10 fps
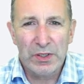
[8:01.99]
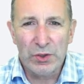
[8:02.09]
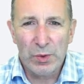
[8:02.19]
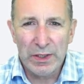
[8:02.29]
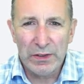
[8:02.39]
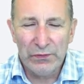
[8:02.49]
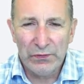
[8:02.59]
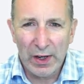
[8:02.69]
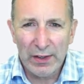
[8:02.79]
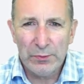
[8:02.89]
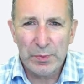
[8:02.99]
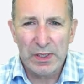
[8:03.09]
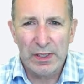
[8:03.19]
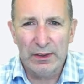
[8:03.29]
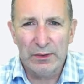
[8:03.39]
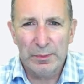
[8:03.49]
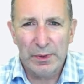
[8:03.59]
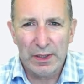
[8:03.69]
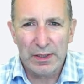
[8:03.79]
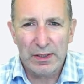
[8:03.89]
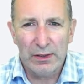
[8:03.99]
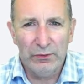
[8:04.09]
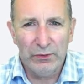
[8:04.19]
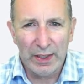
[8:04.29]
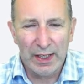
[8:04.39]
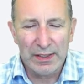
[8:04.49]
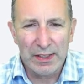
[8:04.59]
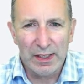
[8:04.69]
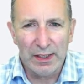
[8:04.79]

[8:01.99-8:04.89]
25% plus VAT.